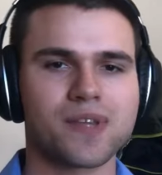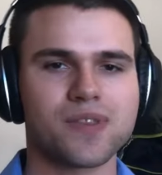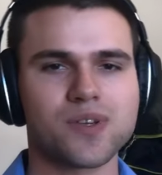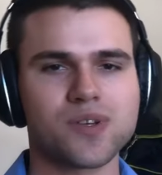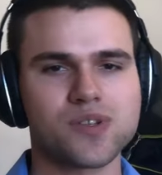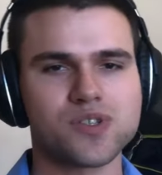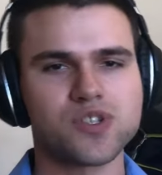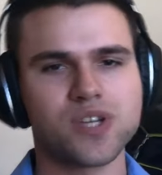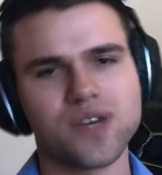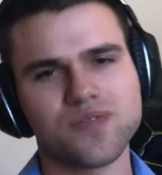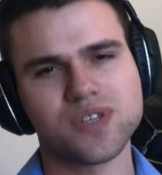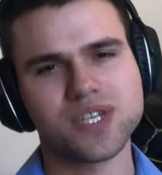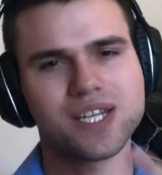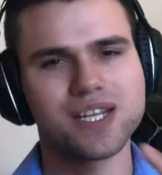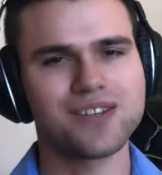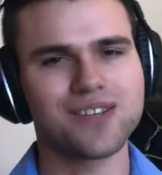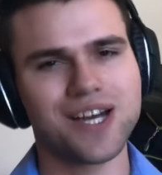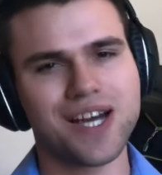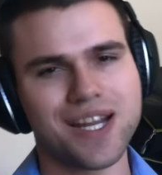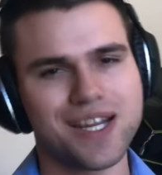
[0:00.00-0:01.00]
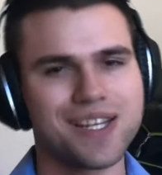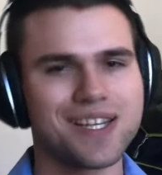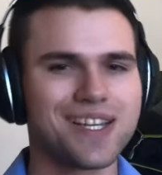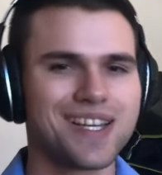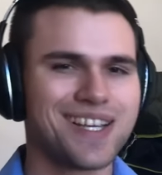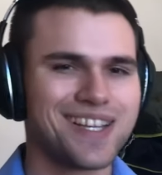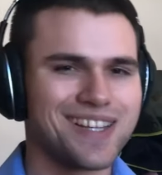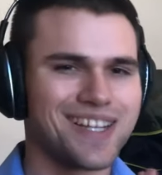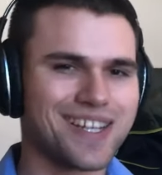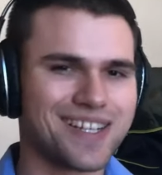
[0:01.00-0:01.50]
You have to get a lot
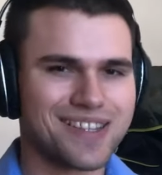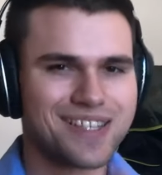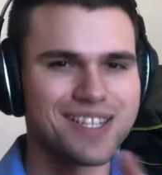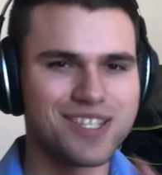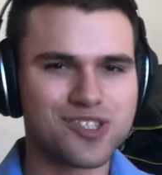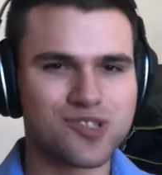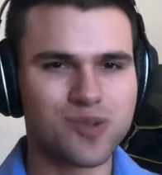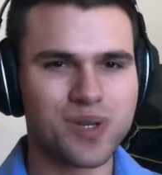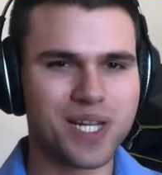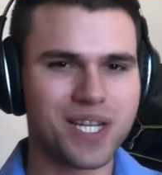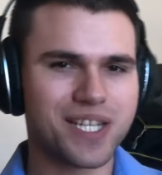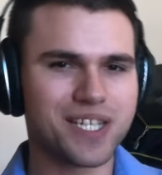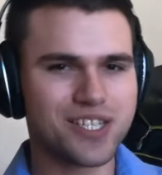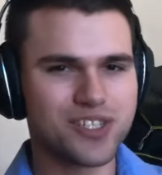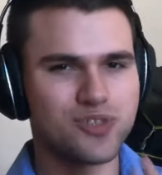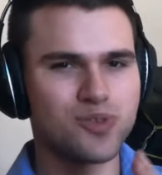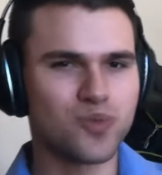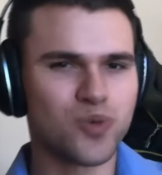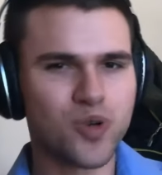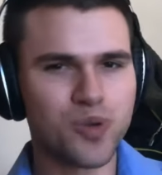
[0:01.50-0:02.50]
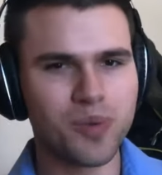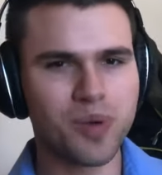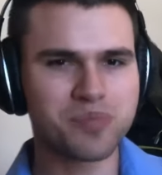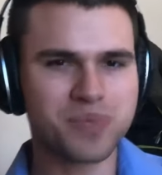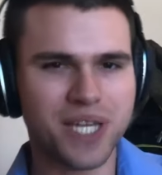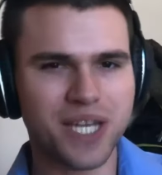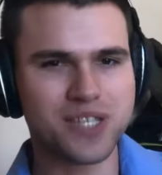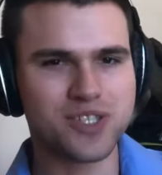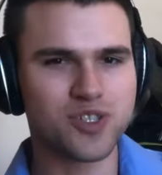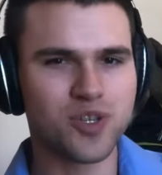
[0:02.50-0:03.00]
of things ready, get your room up
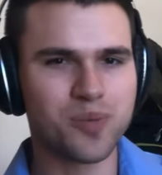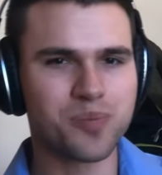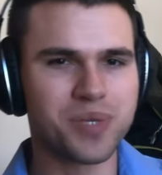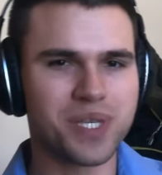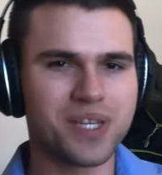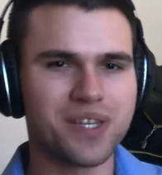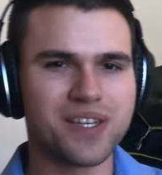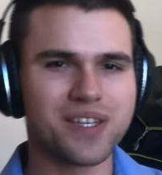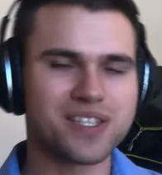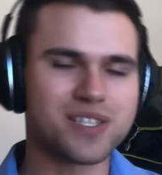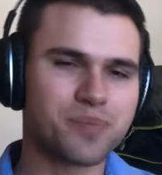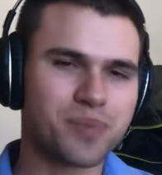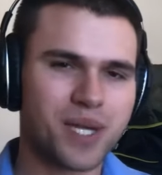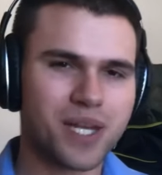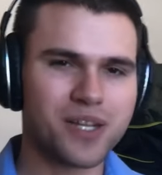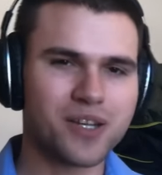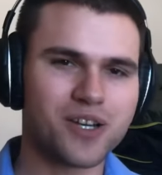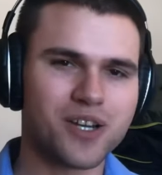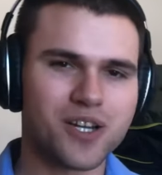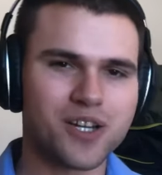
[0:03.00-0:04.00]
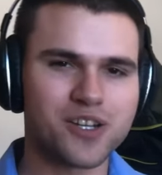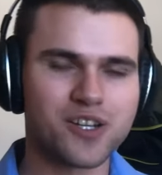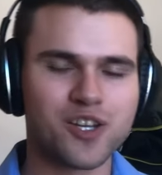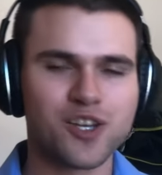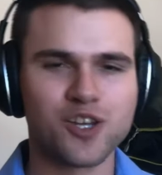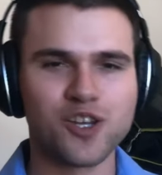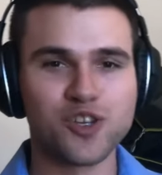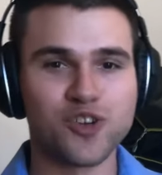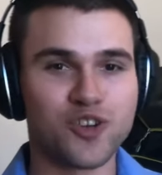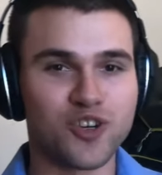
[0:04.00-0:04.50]
to SOP, and depending on
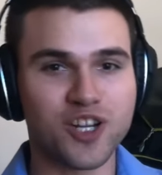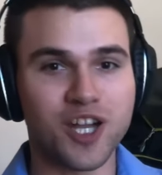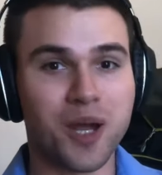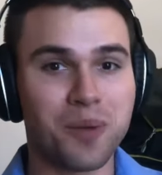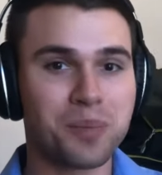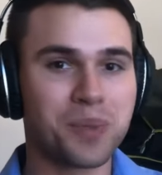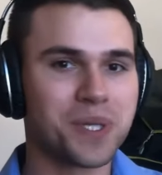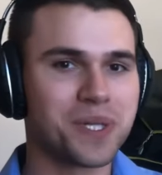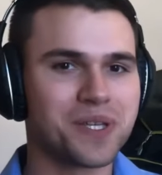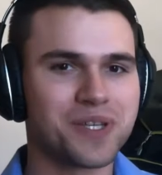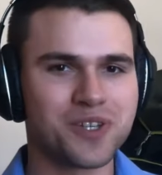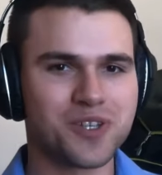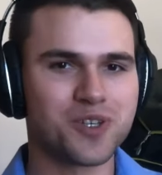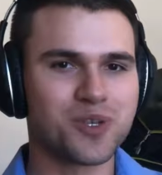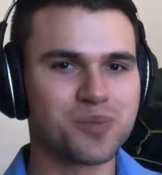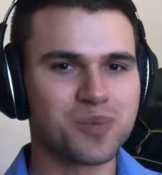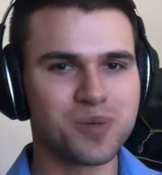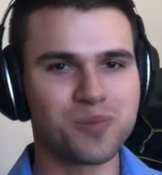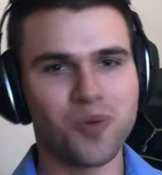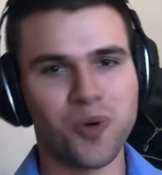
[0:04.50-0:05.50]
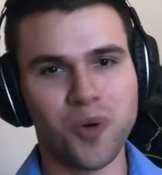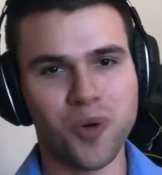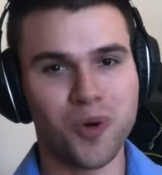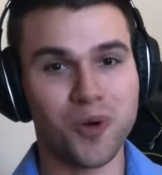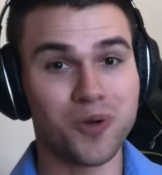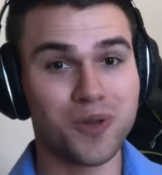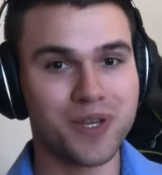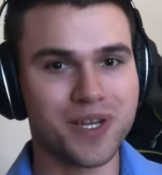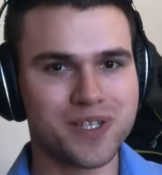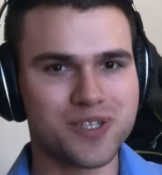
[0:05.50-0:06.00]
your company, it could be
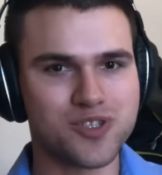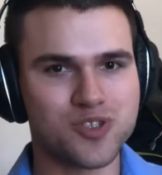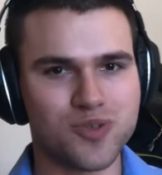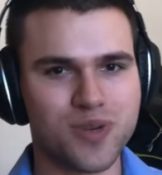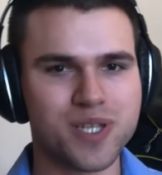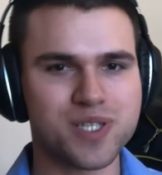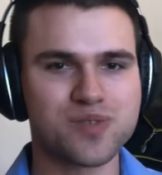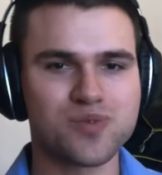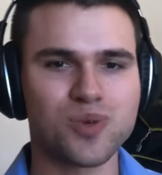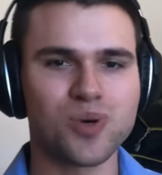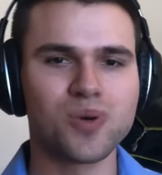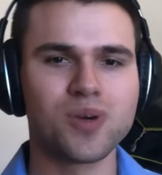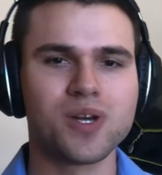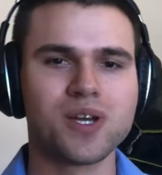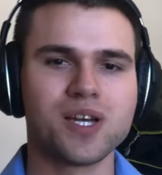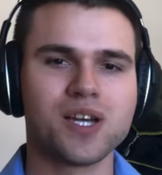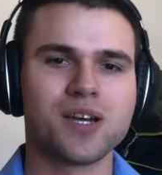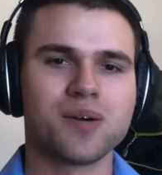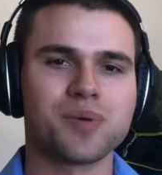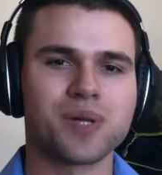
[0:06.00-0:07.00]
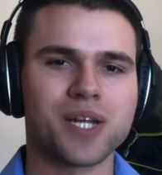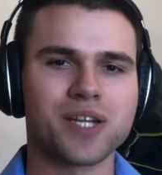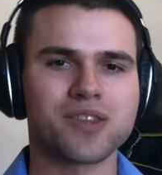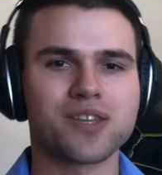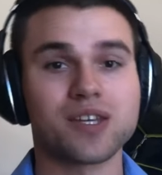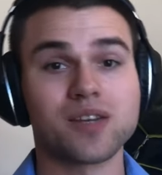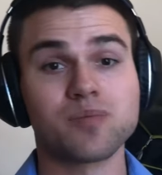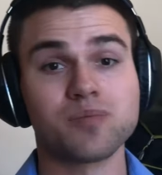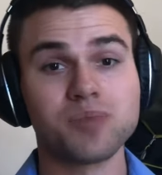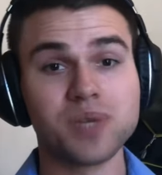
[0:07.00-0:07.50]
more or less stressful. But I
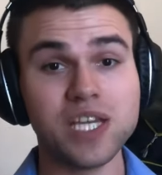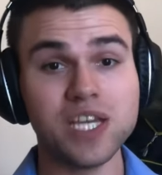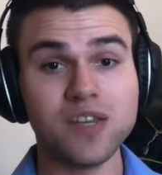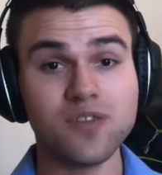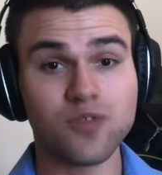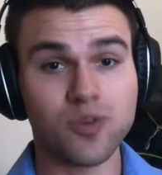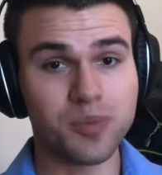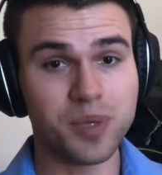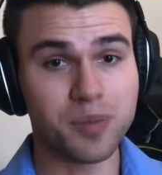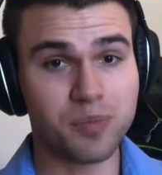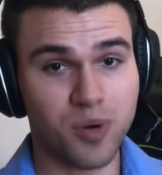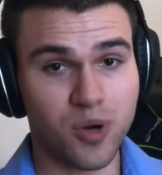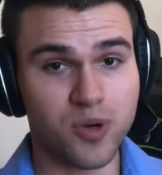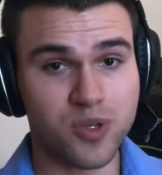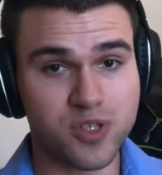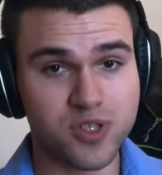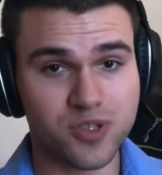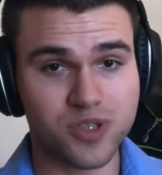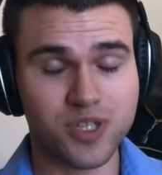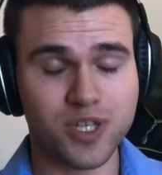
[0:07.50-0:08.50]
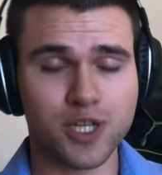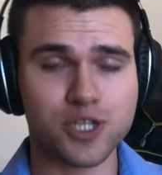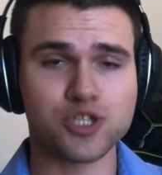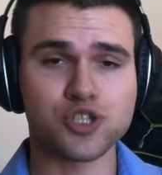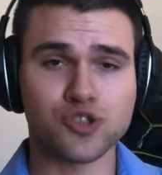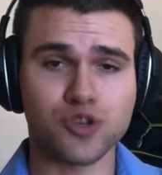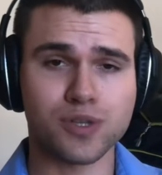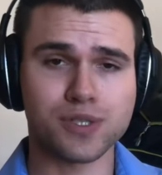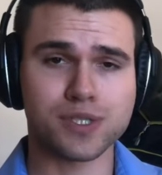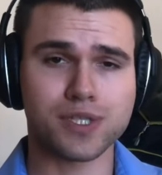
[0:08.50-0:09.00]
think for me personally, I
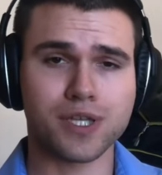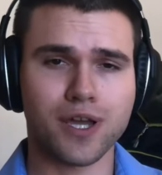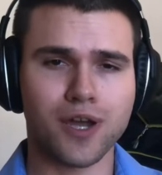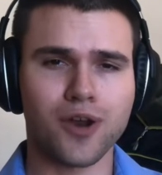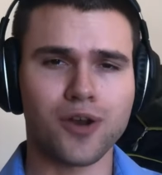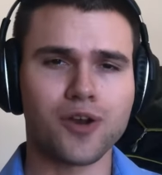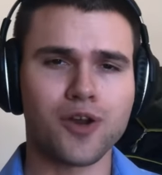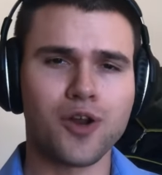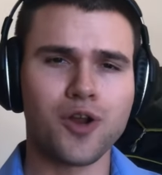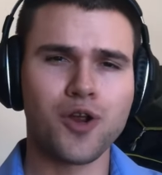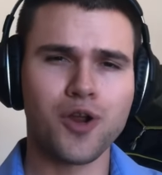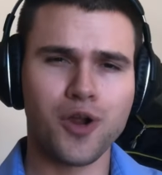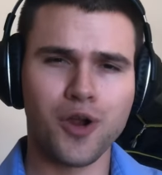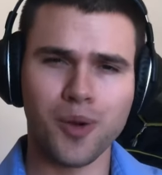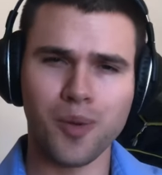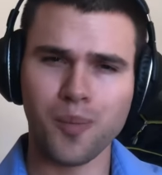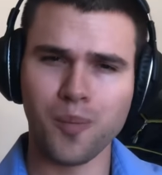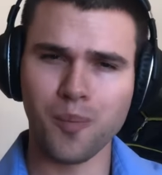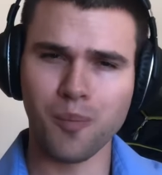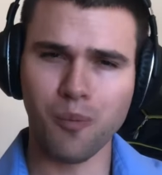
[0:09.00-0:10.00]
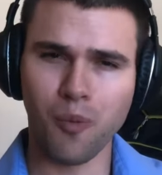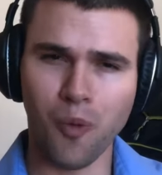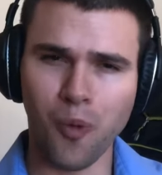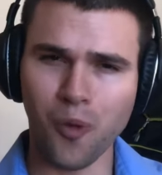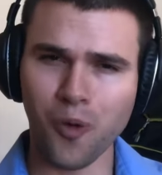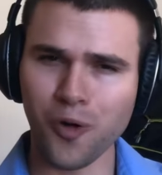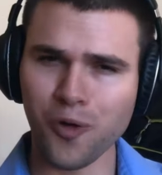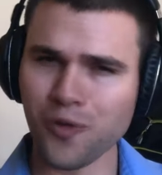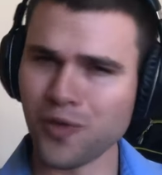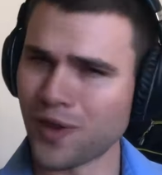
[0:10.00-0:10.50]
stressed out
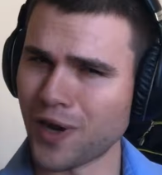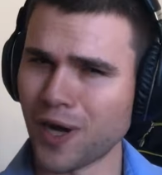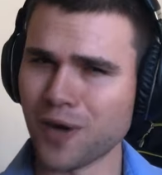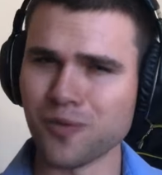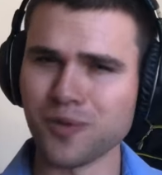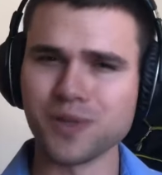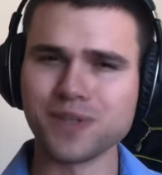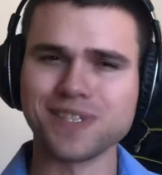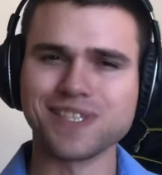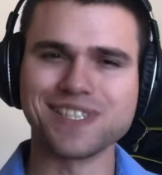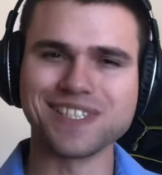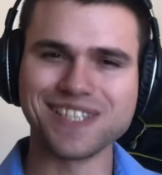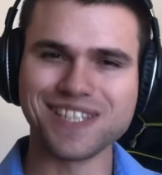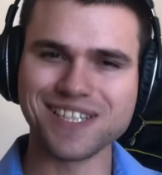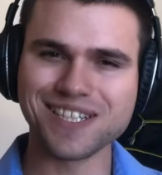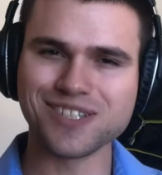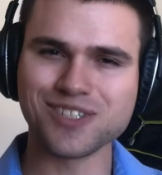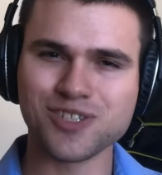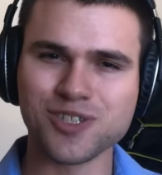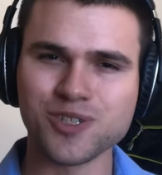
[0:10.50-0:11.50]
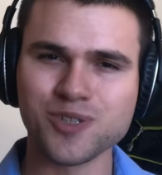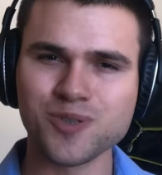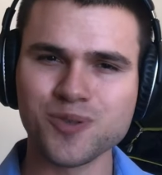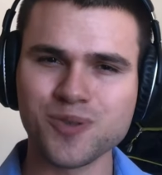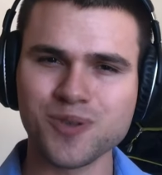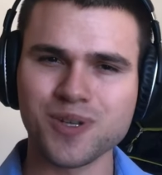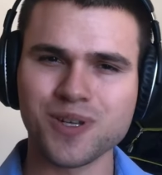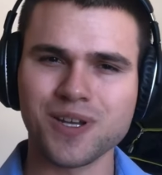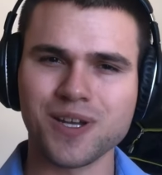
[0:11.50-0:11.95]
more than I really needed to.